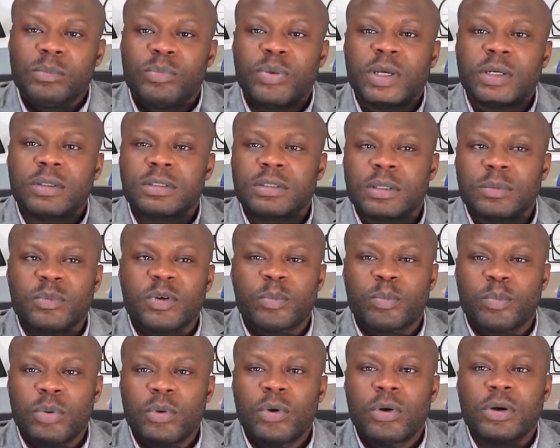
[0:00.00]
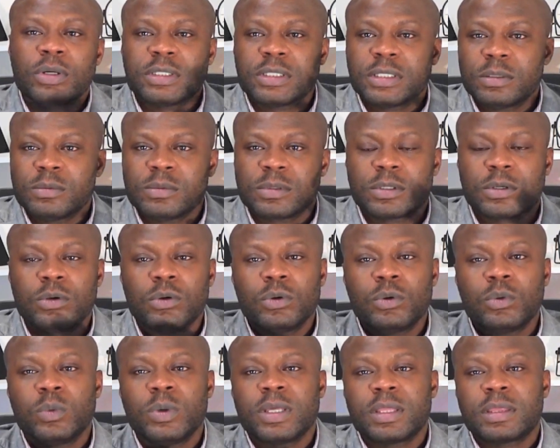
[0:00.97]
built some rapport. She was
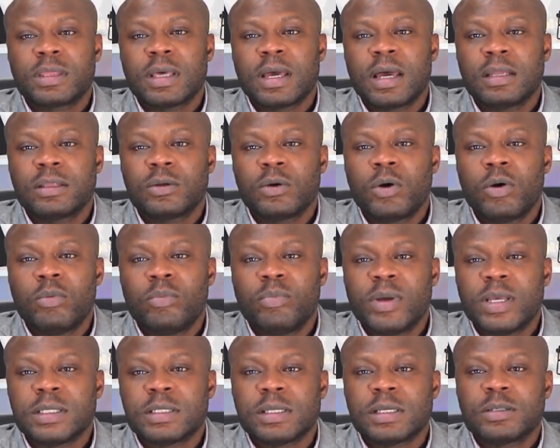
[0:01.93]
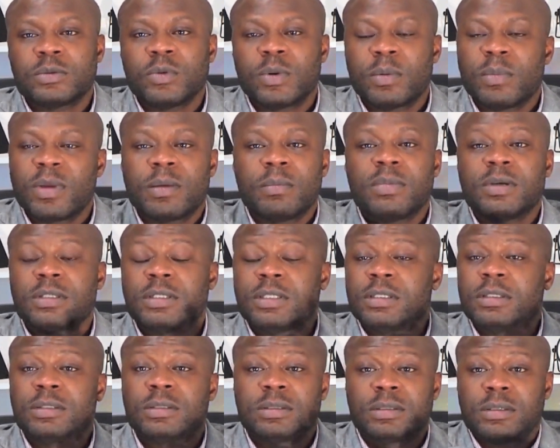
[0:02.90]
cool with doing business with me, but
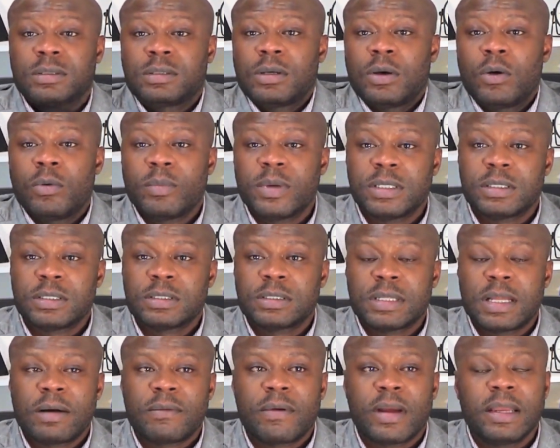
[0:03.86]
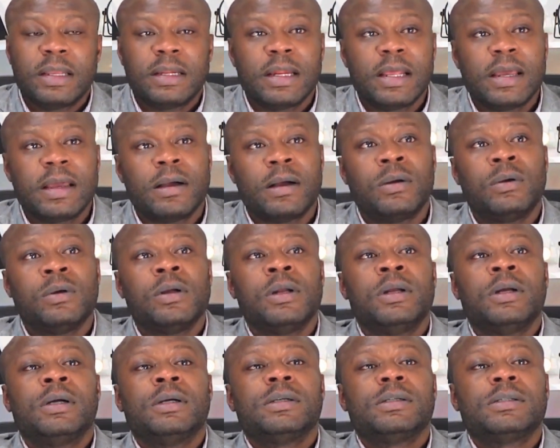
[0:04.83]
she told me just not right now.
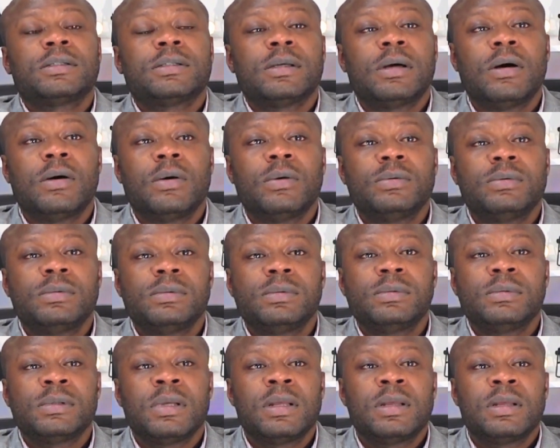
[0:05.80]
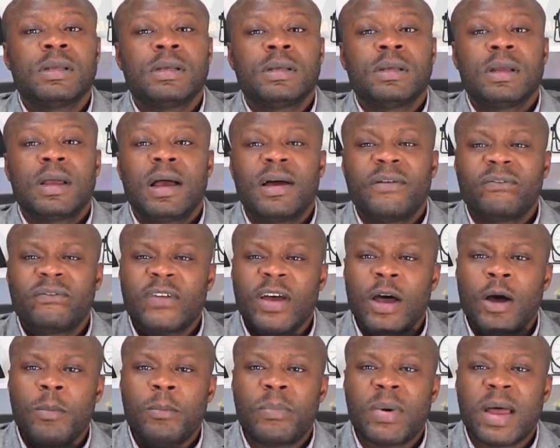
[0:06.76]
So I
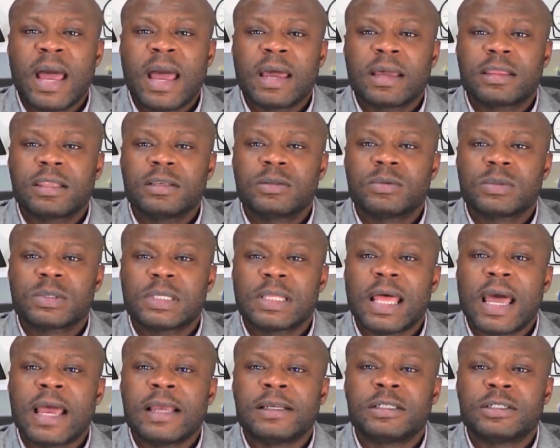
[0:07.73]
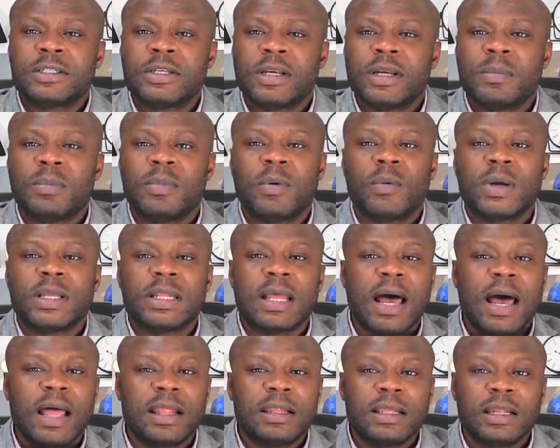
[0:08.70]
fell back. This was last year, but when the
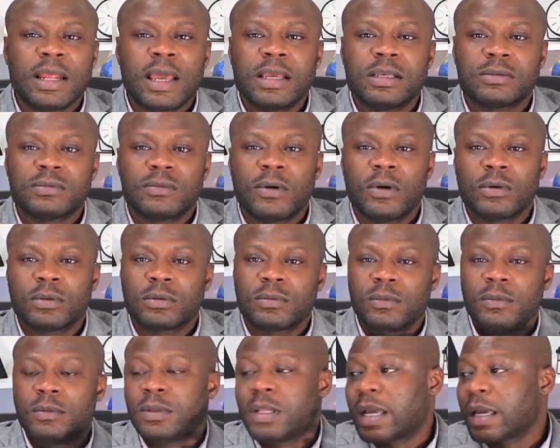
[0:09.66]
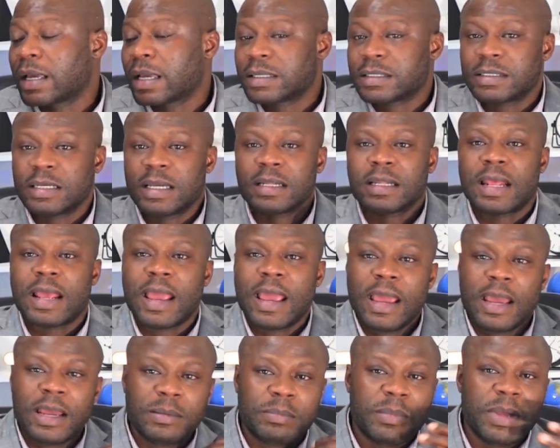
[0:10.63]
holidays rolled through, like I said, the
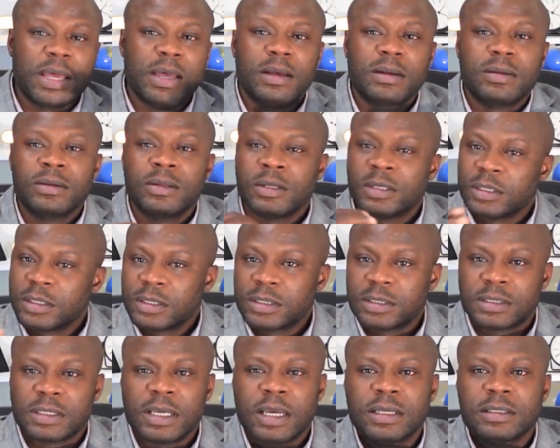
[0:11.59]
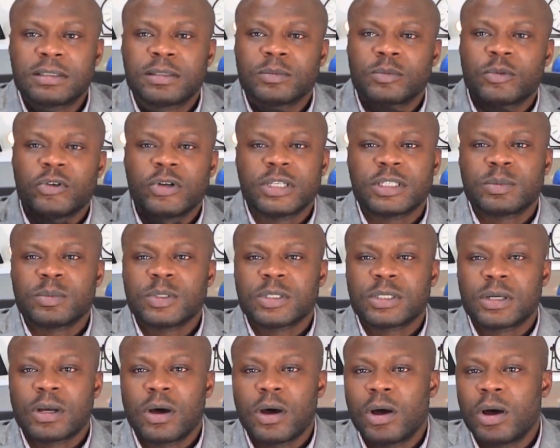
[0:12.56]
hand mail, send some
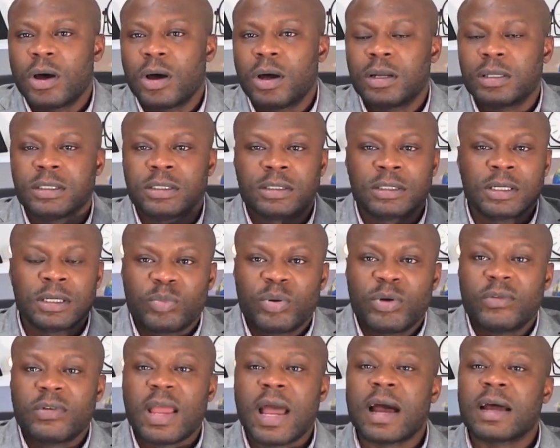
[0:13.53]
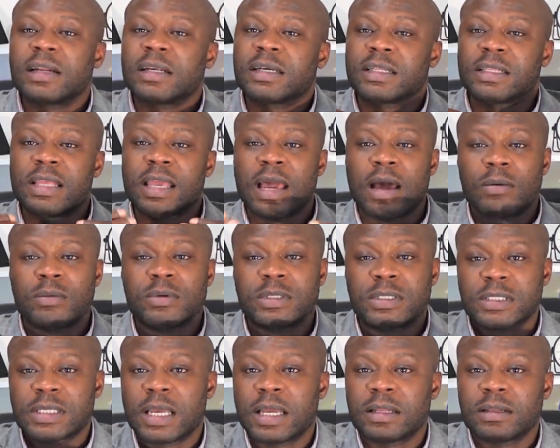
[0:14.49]
Christmas cards. Periodically, I would
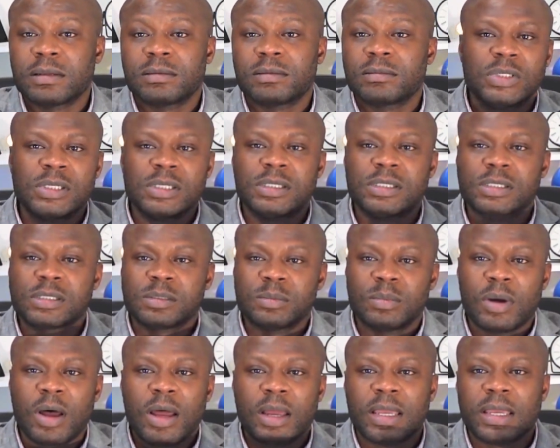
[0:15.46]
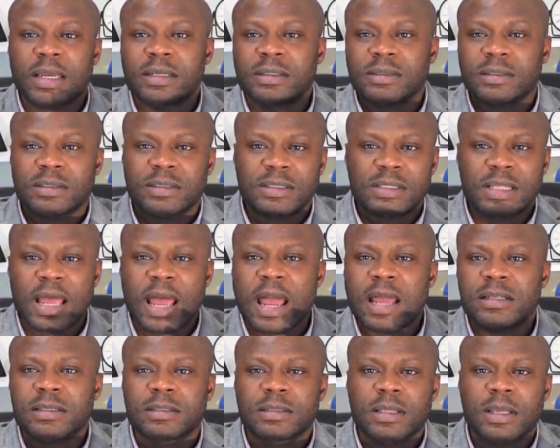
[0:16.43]
send just market
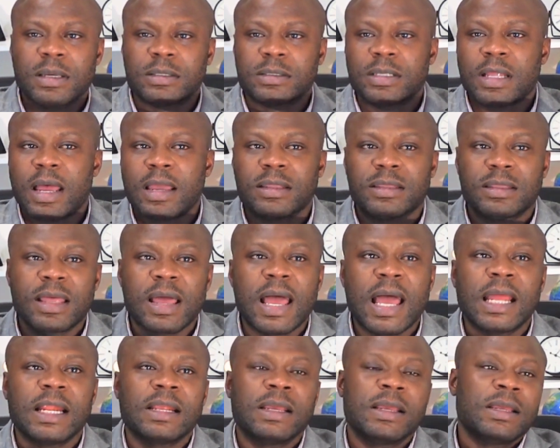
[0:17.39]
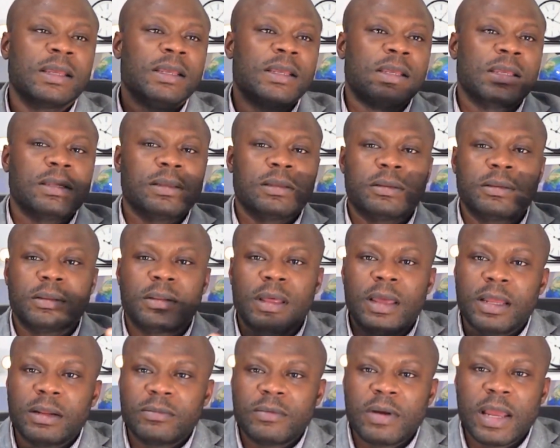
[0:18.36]
stats, things like that.
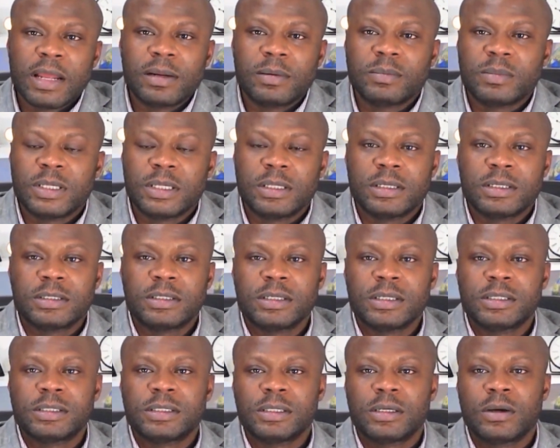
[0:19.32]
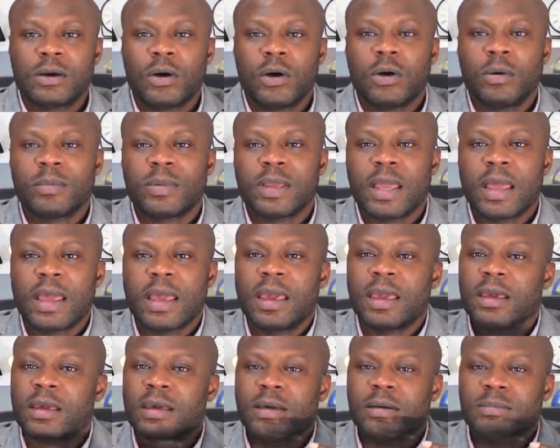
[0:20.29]
And randomly this year she called me,
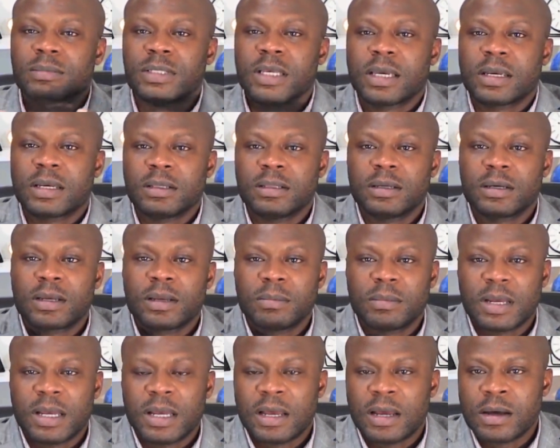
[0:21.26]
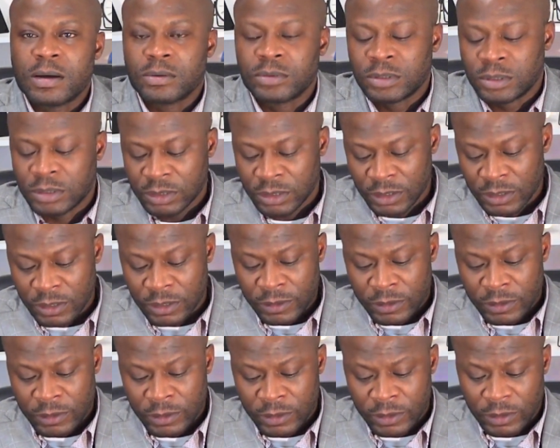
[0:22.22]
hey, come take a look at my house.
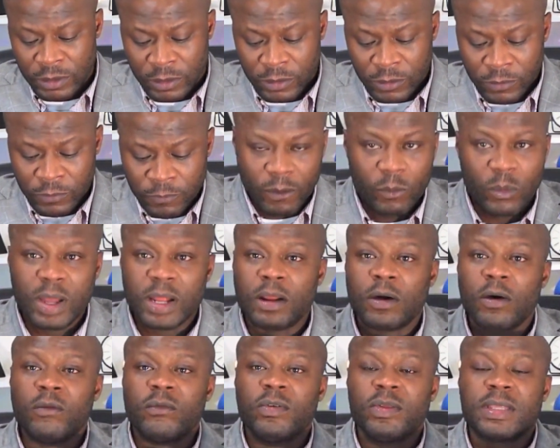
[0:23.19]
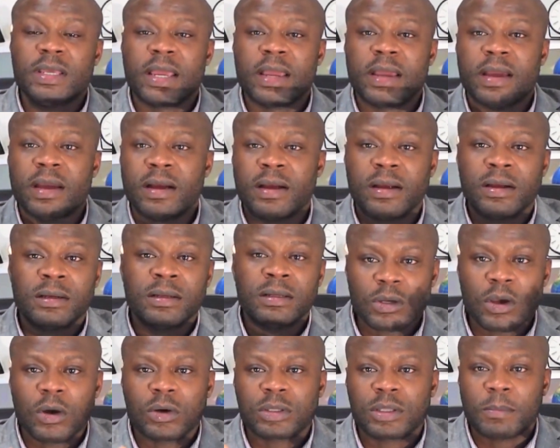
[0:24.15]
You know, went over there,
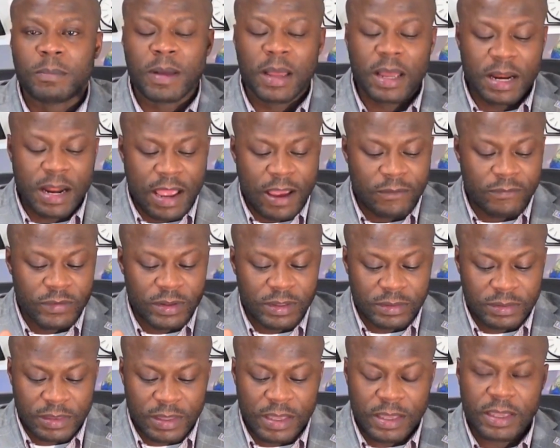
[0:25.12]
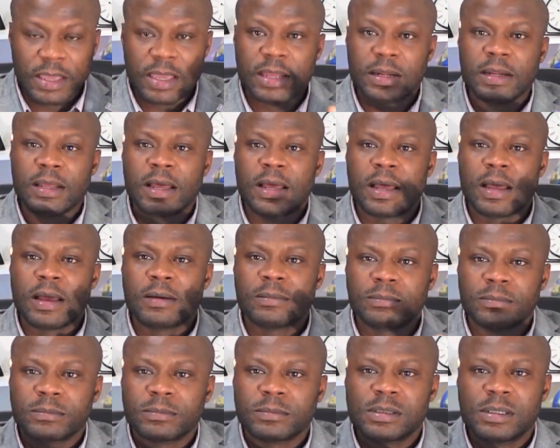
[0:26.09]
talked about everything, and
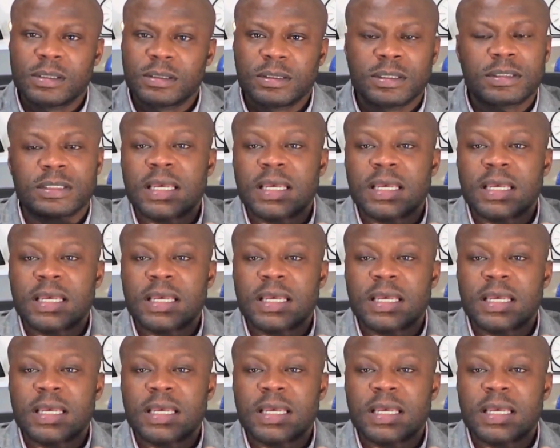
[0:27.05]
the